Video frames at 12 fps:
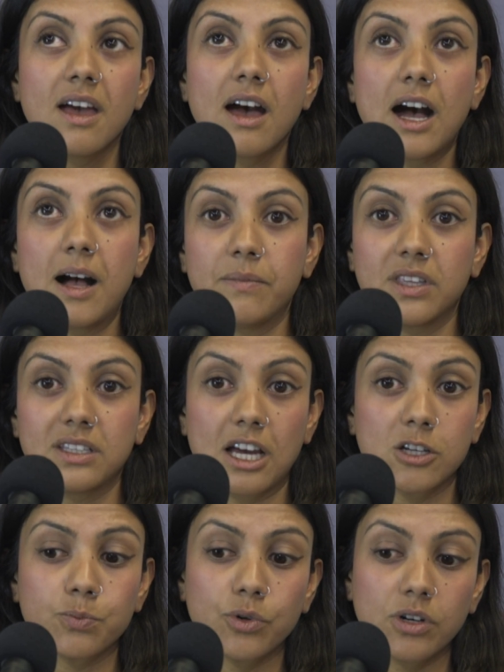Um, the
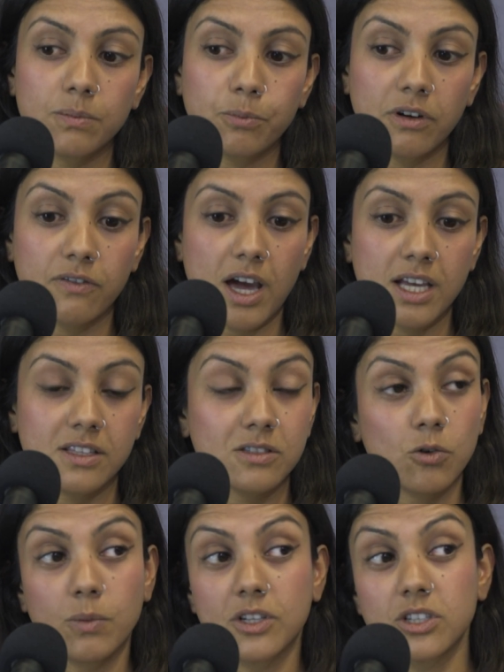dashboard provides
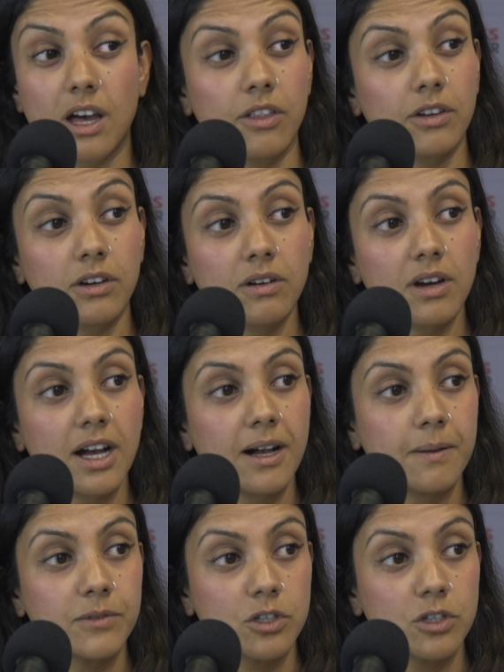so much other um,